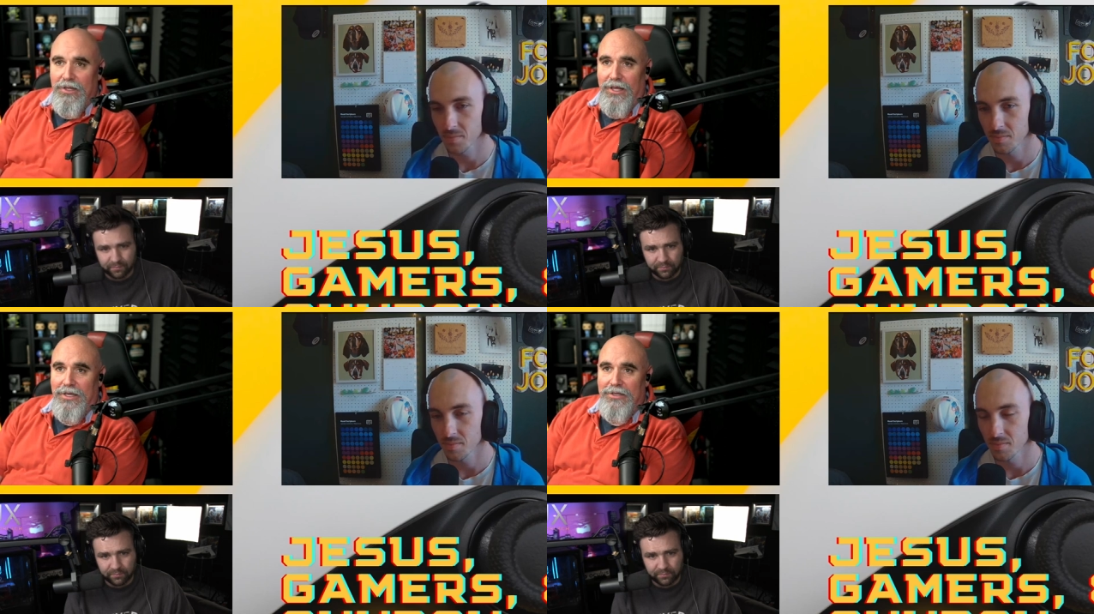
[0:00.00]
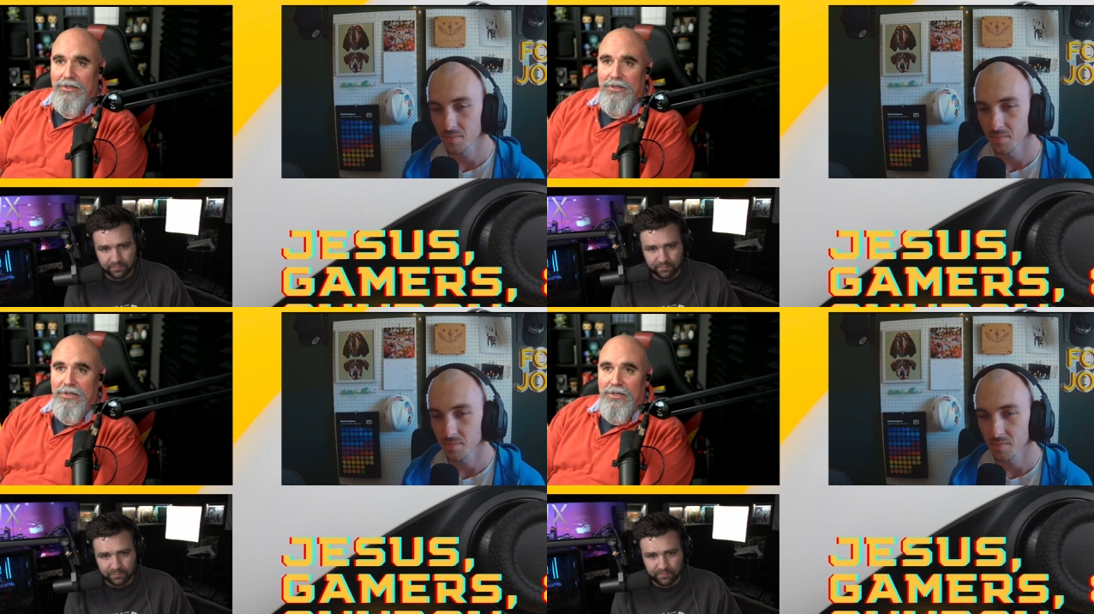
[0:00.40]
Speaker 1: Like
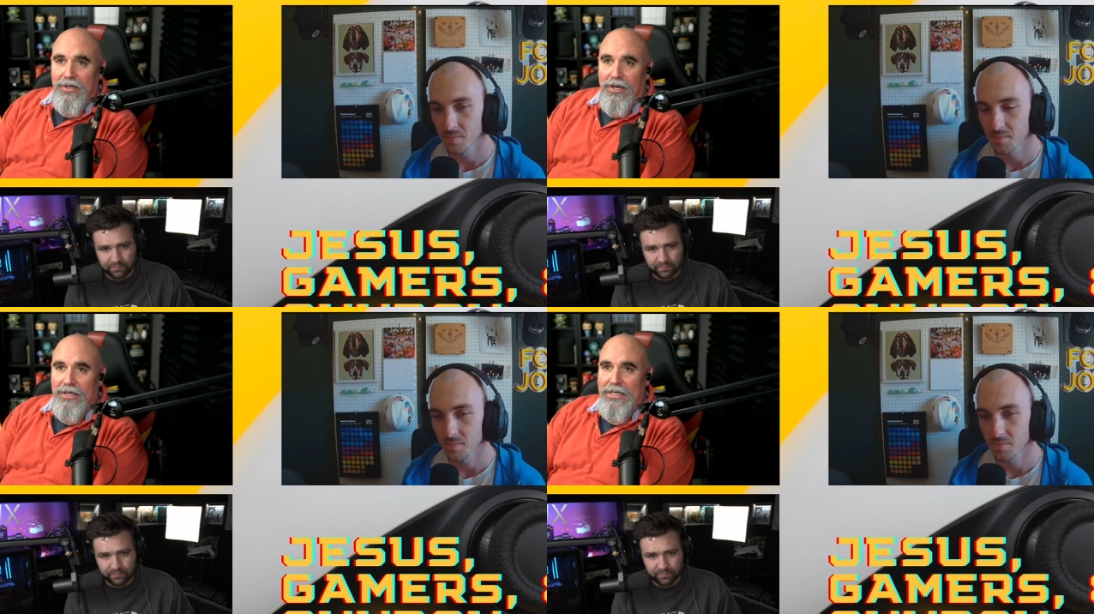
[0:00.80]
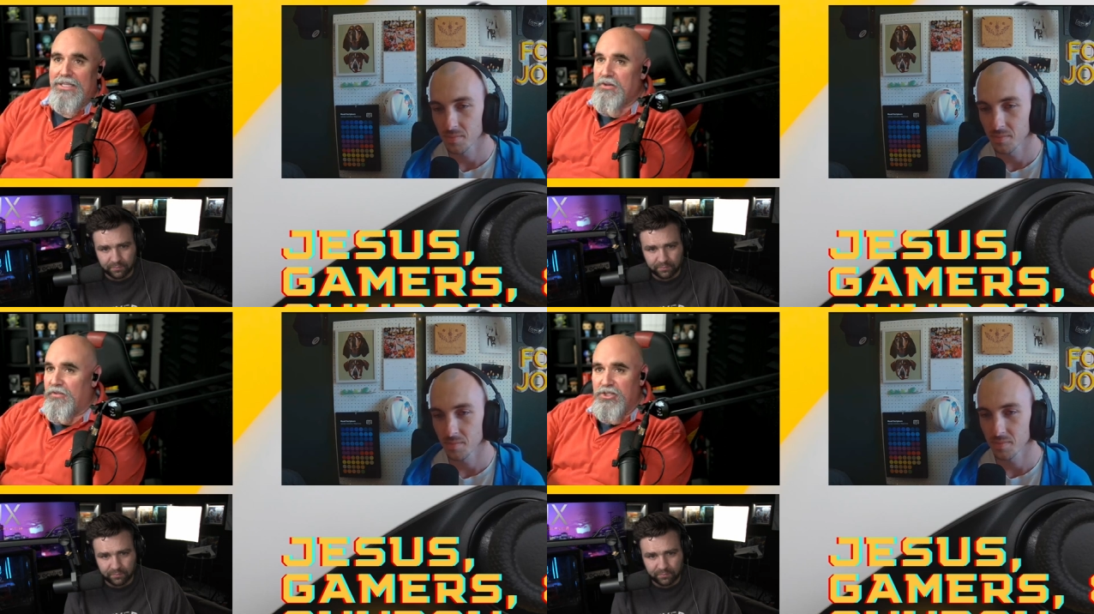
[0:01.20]

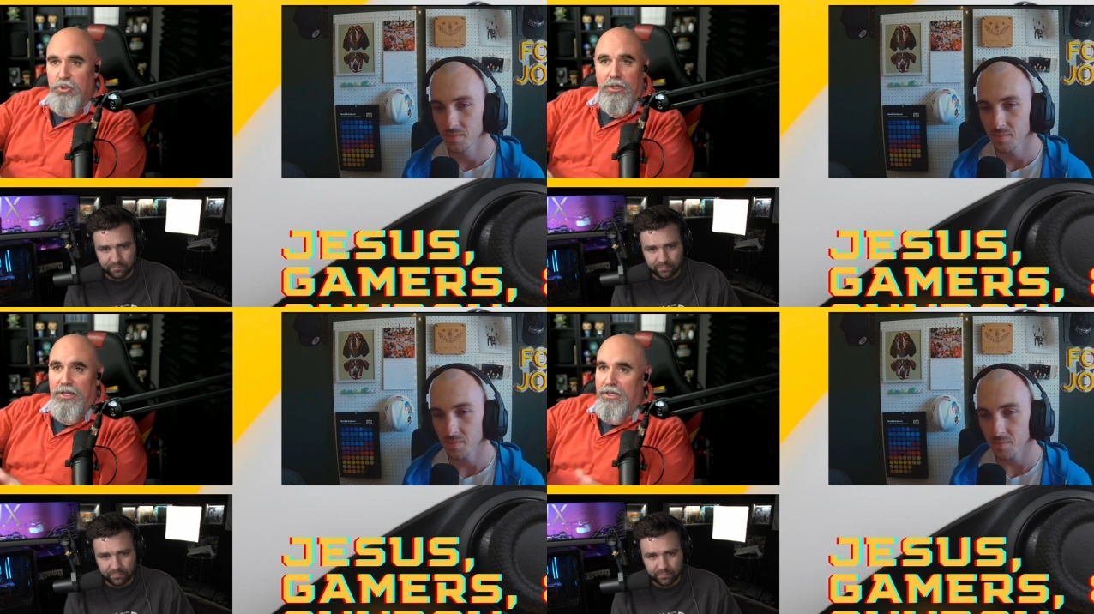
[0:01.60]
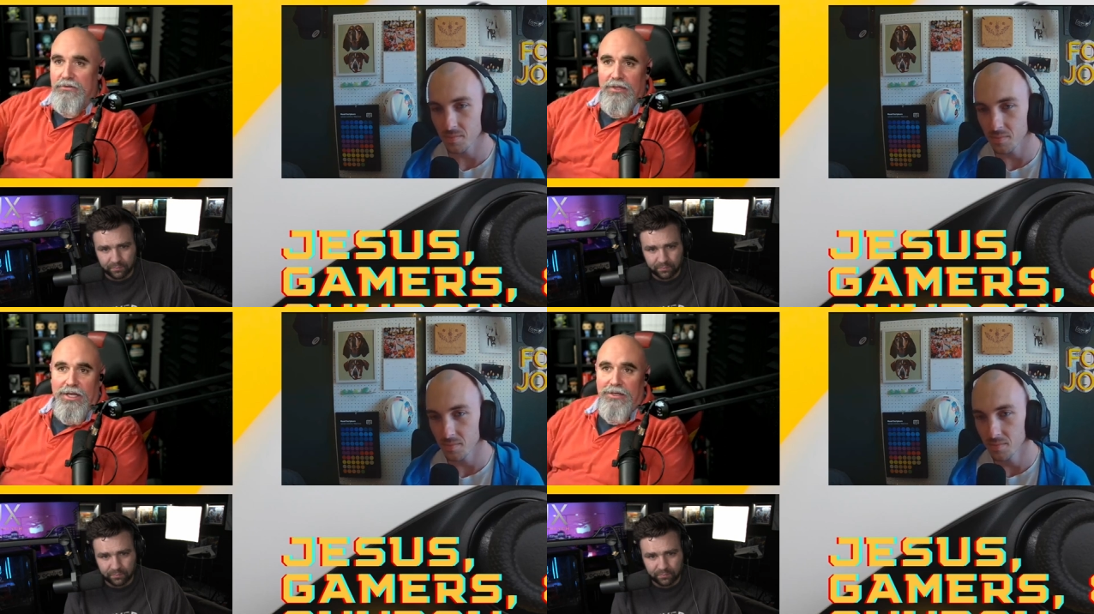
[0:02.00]

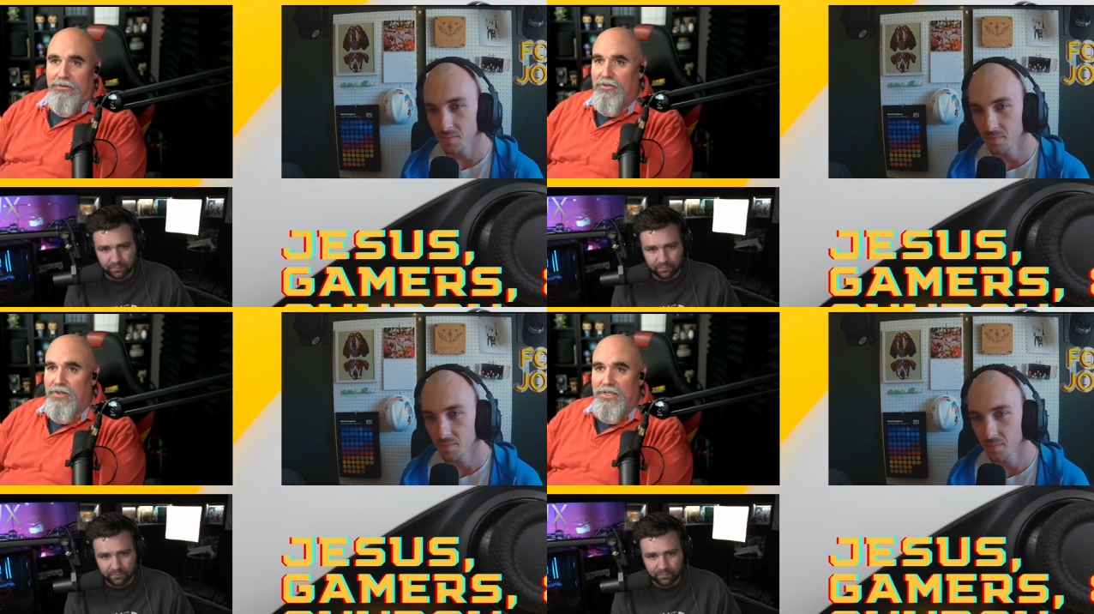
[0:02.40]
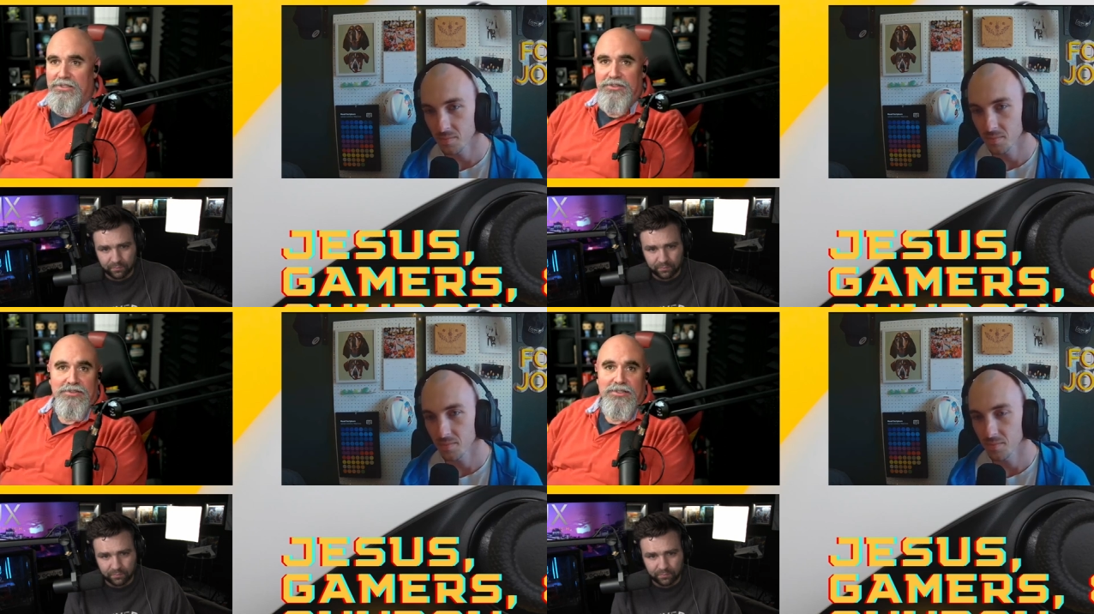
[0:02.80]
individually, like
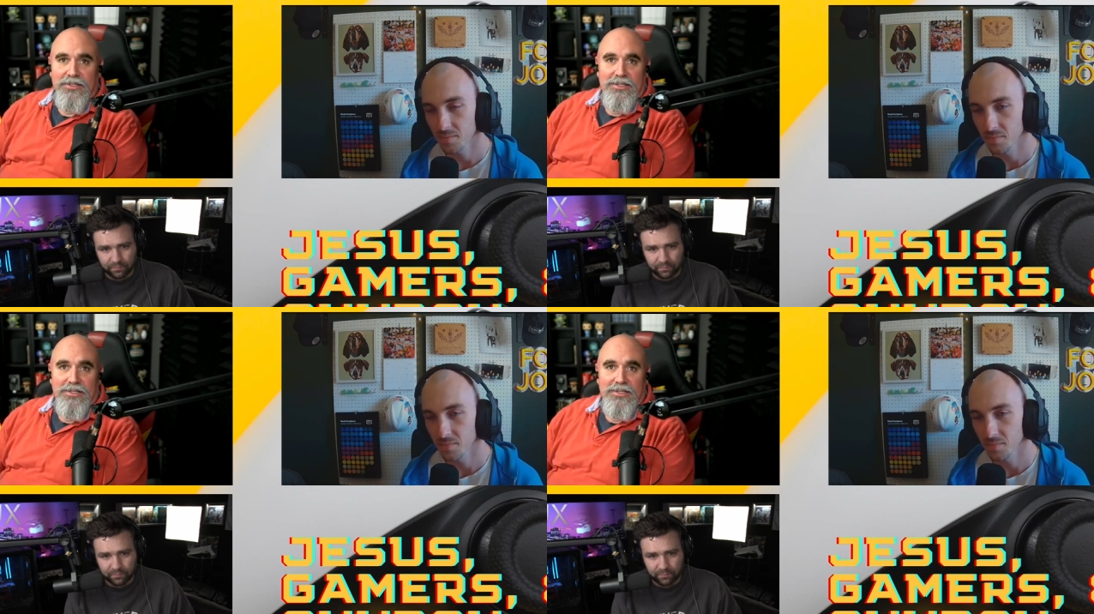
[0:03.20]
these